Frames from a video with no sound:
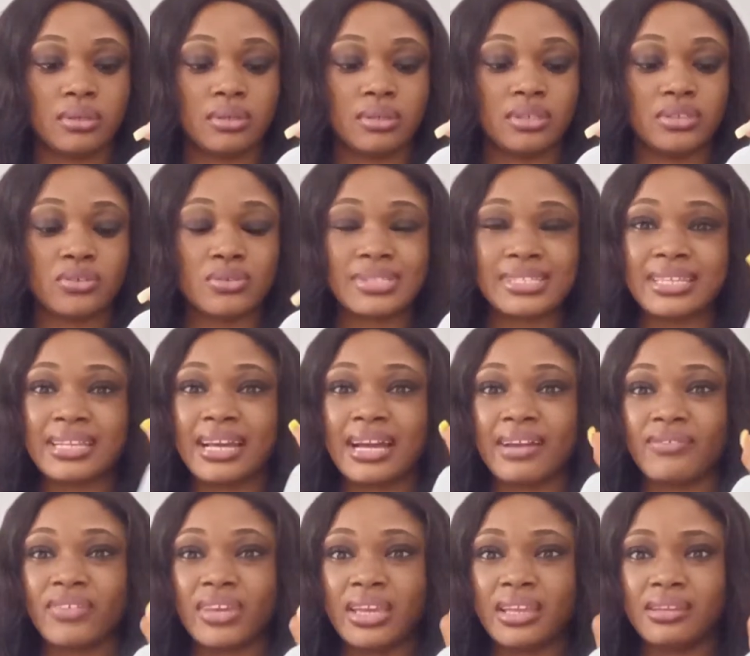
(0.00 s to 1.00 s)
It doesn't
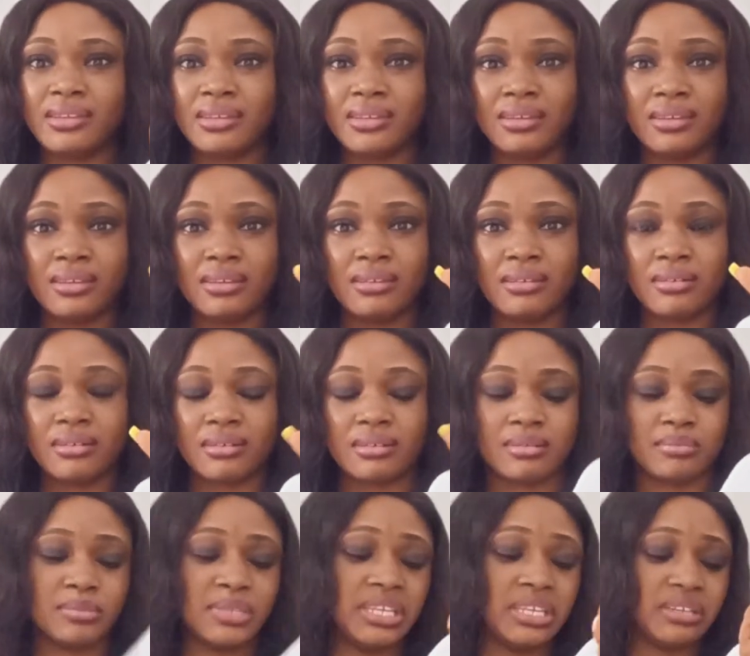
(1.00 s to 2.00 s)
have any
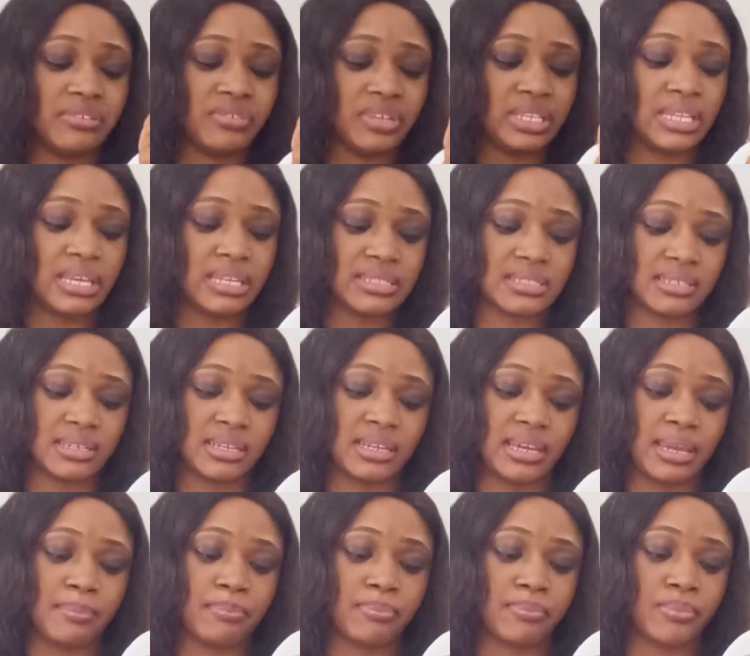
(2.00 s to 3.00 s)
ingredients that
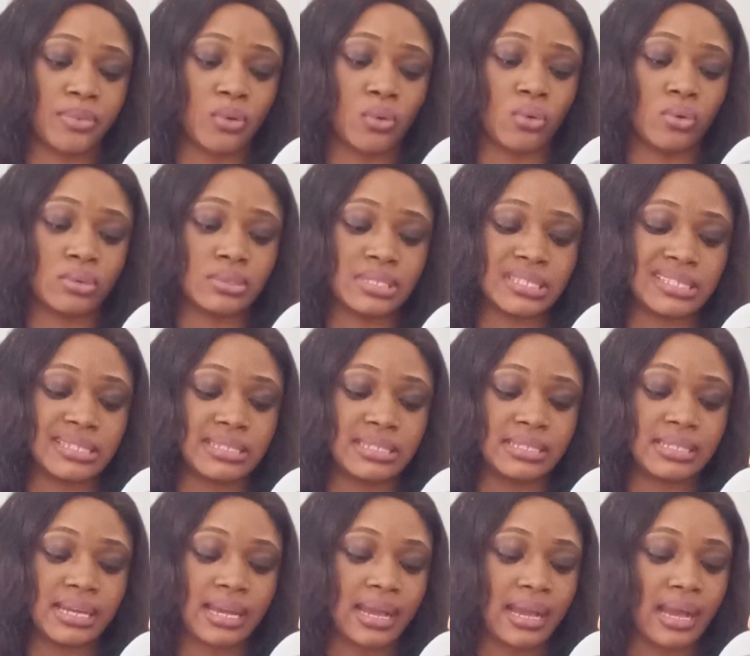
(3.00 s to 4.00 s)
I
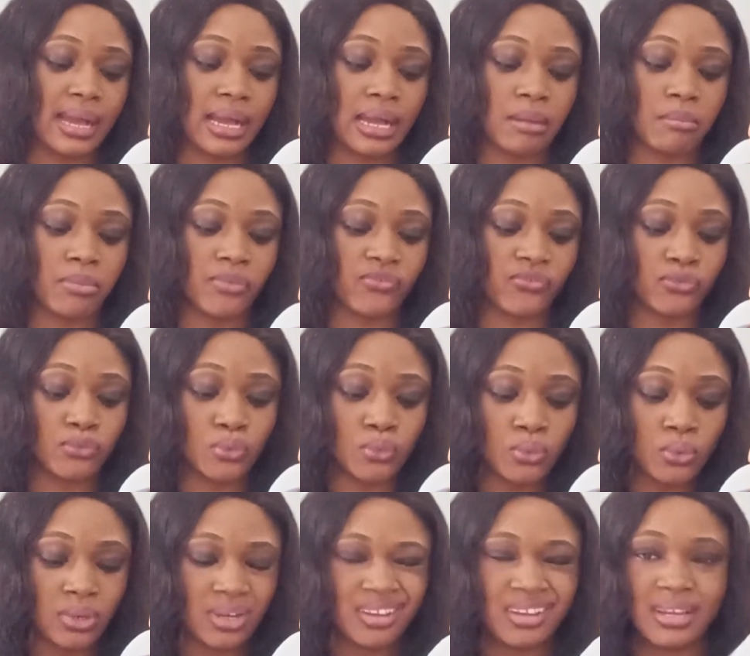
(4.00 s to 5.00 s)
consider
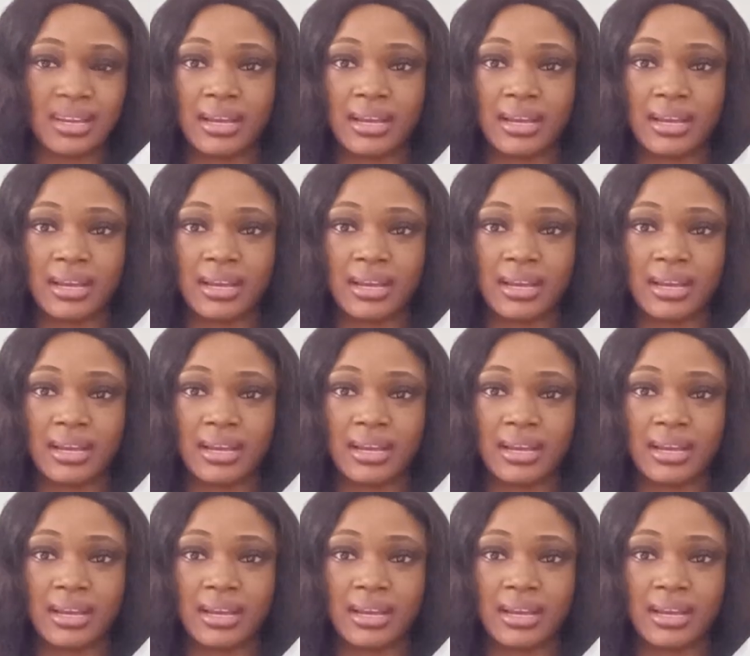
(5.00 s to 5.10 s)
harmful,